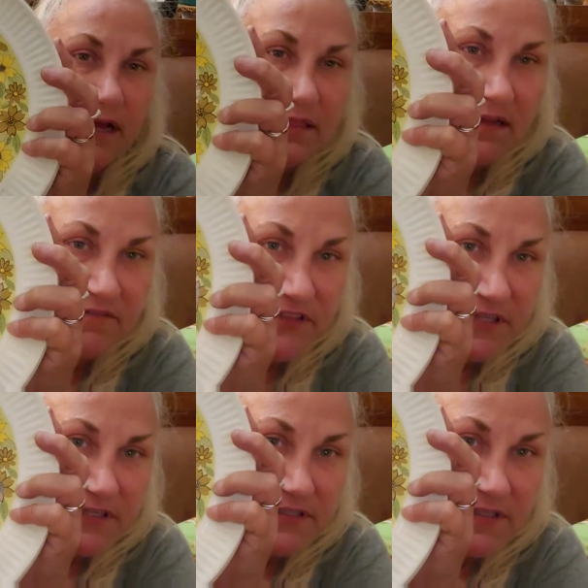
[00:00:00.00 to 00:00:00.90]
love
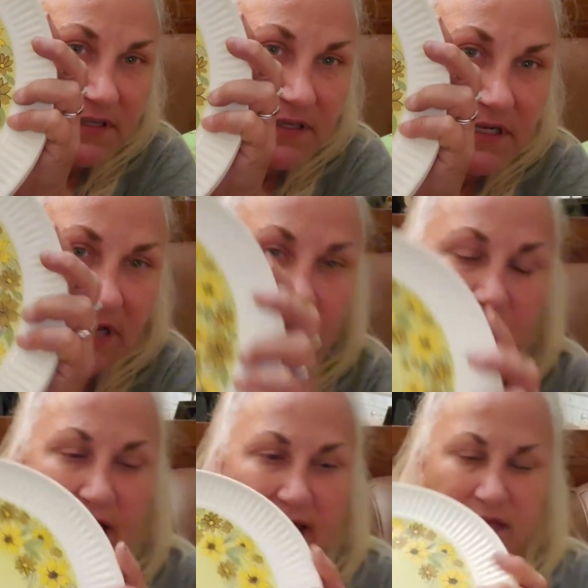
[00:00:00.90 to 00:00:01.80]
these. Now,
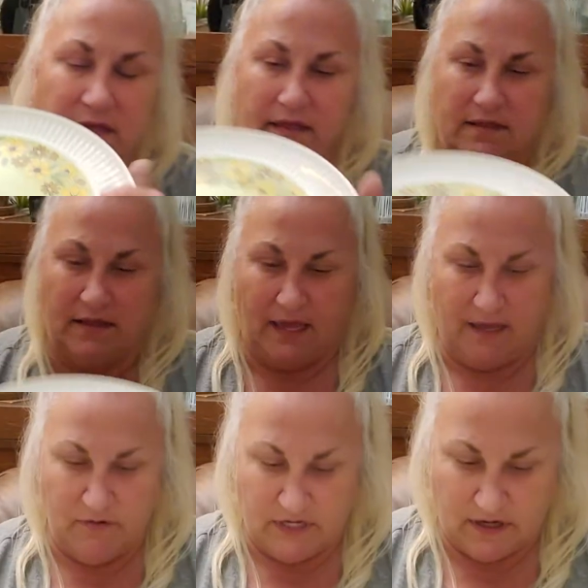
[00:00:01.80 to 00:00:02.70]
I
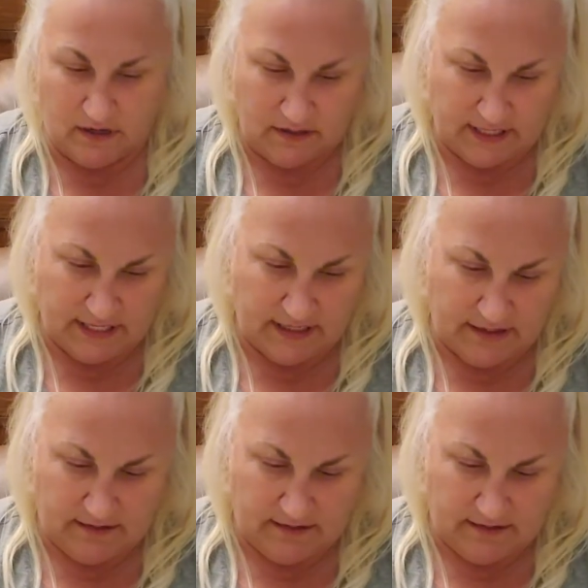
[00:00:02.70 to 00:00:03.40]
would call that,